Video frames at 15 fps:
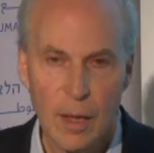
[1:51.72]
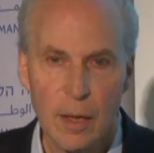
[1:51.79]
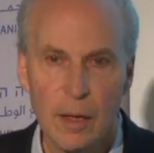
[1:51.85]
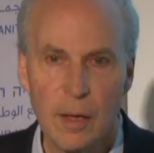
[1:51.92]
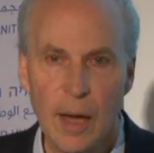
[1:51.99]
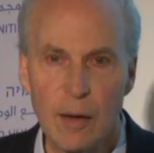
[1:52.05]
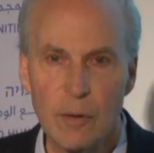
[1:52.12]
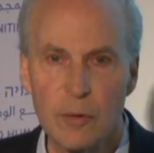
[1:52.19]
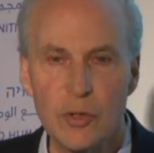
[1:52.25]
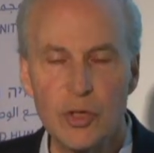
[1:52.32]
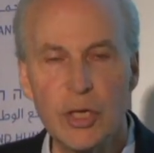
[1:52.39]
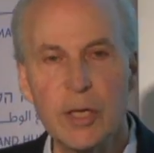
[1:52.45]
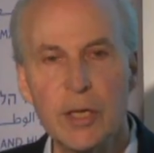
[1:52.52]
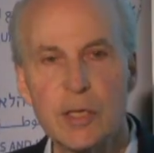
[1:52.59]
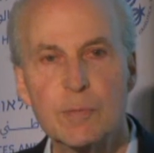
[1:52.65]
Now,
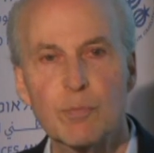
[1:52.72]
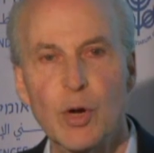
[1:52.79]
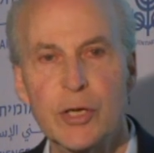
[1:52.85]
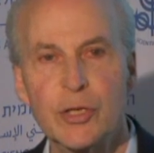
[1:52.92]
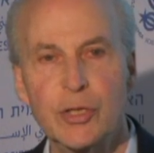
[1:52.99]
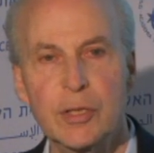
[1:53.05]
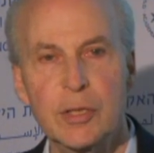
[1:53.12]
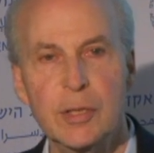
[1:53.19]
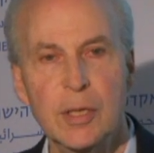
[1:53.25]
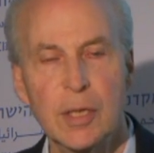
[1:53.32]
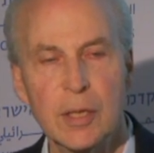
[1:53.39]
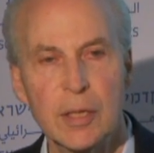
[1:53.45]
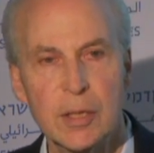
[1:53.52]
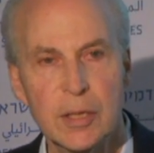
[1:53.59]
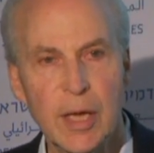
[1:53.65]
gene expression
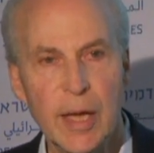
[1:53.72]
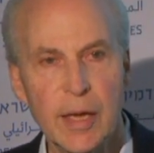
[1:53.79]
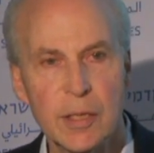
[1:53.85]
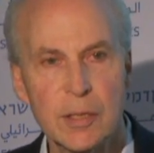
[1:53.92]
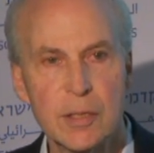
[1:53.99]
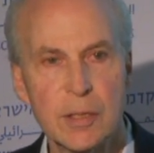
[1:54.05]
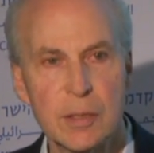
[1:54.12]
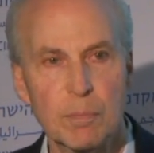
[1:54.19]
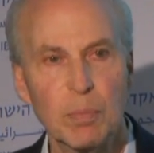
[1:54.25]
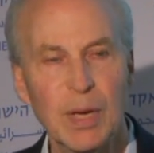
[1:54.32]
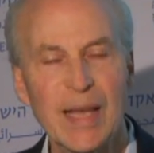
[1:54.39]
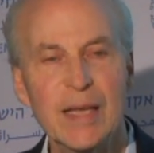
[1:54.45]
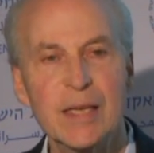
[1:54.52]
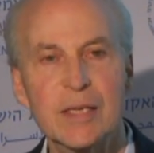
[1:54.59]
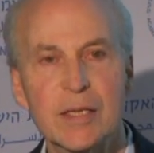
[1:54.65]
takes
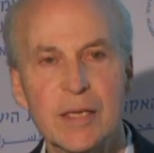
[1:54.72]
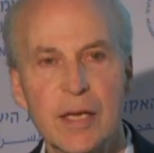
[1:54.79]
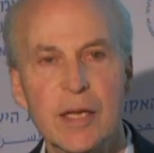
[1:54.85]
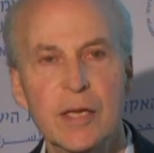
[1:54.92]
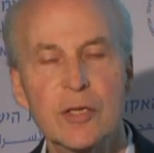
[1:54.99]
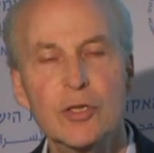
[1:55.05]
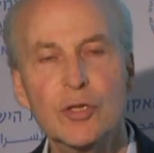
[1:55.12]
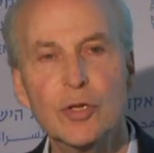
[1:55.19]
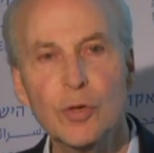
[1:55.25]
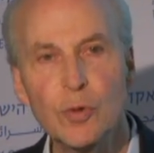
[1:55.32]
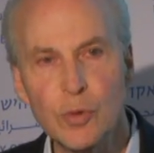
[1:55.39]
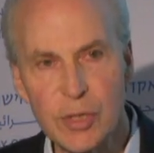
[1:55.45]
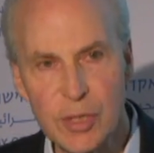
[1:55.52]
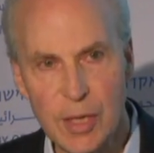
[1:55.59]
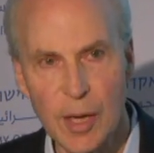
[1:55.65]
place in two
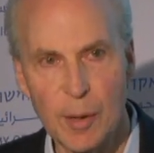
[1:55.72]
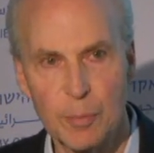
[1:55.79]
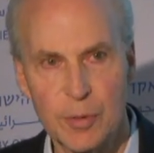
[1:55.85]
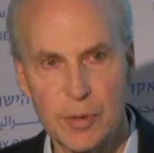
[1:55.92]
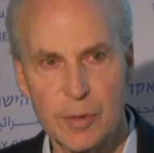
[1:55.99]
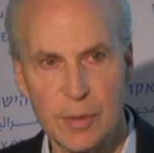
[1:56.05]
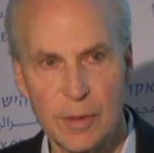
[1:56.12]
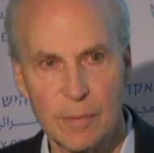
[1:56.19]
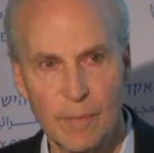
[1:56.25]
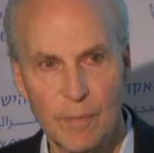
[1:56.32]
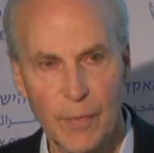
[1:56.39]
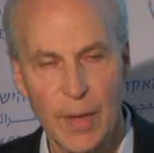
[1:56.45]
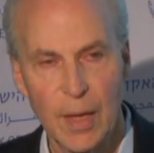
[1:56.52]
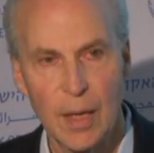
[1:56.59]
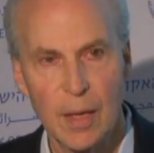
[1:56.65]
steps.
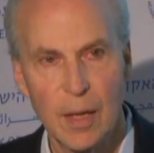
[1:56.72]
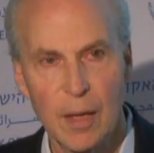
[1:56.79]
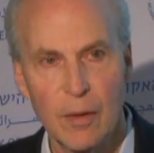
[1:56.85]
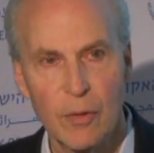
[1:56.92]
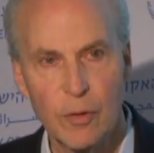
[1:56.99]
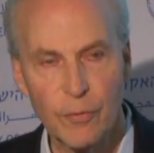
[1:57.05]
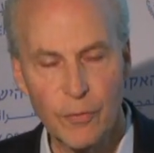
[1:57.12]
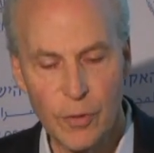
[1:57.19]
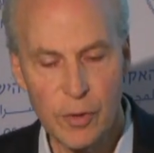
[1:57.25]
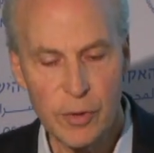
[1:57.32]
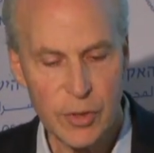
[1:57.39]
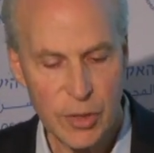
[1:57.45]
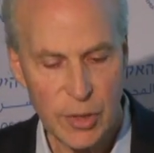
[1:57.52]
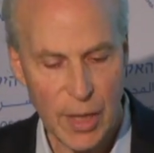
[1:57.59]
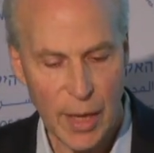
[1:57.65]
The
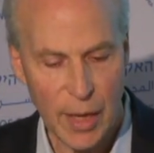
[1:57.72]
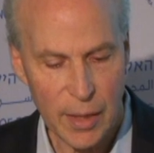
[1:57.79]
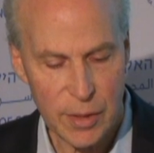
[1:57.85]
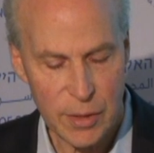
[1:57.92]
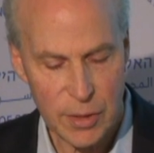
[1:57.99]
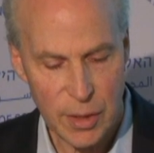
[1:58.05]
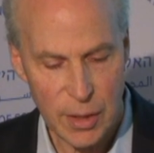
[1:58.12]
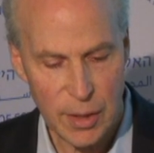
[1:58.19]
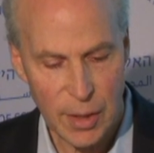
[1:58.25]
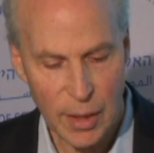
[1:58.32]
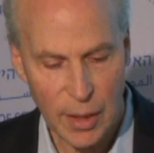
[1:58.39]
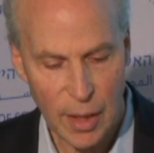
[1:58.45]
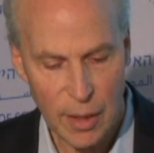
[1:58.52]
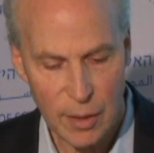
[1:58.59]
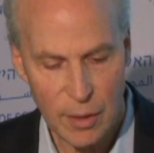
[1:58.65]
first, as
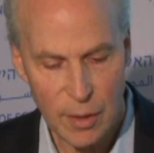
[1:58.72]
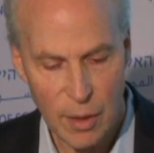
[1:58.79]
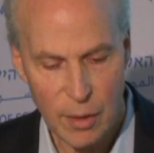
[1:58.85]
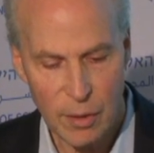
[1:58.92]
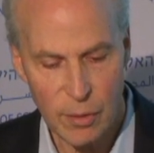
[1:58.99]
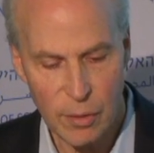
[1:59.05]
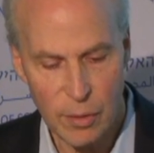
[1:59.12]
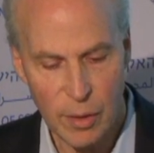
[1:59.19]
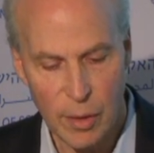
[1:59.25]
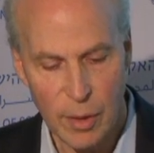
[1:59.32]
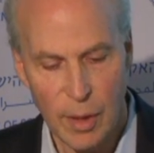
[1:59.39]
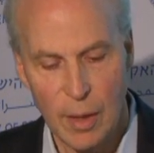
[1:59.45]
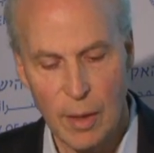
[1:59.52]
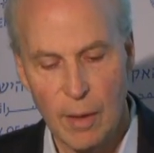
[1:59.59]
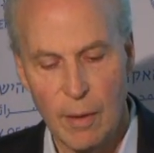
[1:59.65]
indicated here,
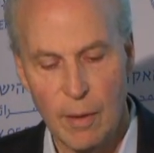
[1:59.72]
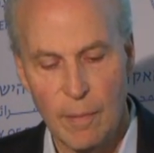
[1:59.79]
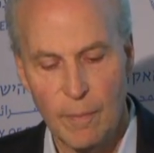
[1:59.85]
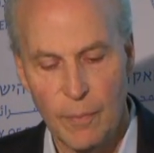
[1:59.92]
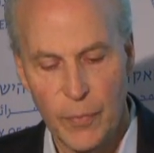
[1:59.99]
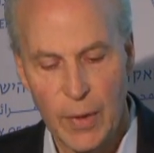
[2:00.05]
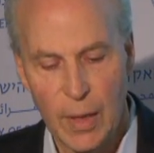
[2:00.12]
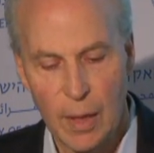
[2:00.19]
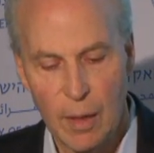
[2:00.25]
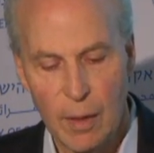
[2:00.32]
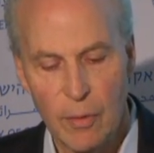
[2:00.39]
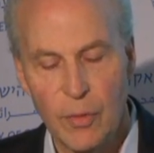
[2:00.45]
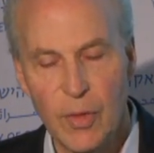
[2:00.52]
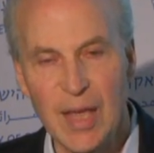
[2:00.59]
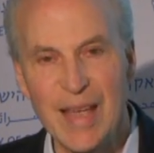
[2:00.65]

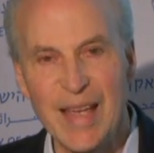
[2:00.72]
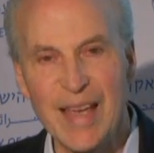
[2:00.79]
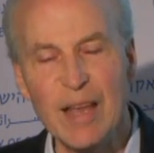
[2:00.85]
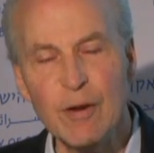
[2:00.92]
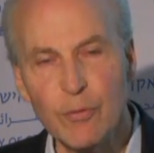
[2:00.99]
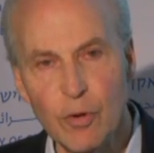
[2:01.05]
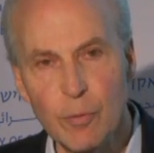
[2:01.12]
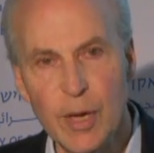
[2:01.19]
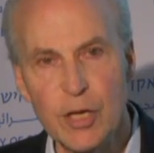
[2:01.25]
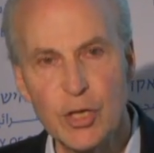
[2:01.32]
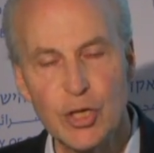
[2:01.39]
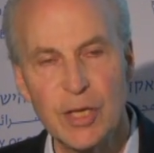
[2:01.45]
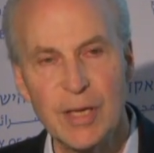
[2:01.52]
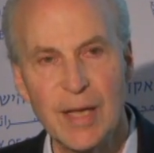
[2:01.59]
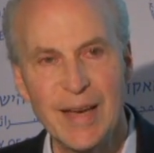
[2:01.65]
the
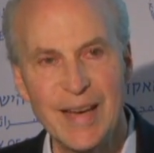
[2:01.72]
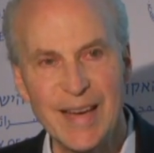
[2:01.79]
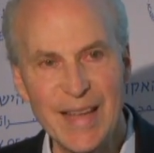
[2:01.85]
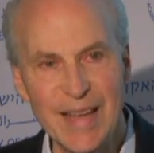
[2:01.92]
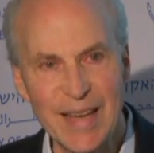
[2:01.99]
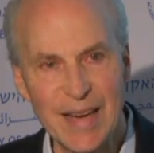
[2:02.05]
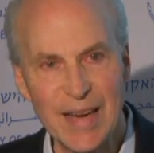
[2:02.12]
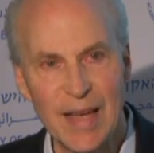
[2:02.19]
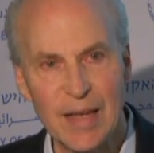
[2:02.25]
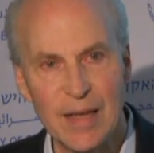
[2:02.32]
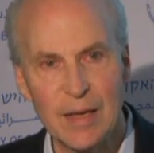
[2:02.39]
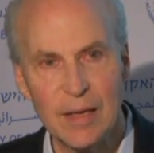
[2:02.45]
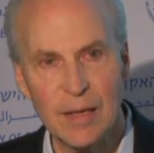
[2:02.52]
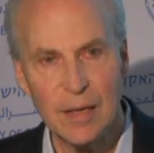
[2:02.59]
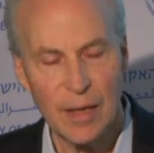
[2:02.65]
information in DNA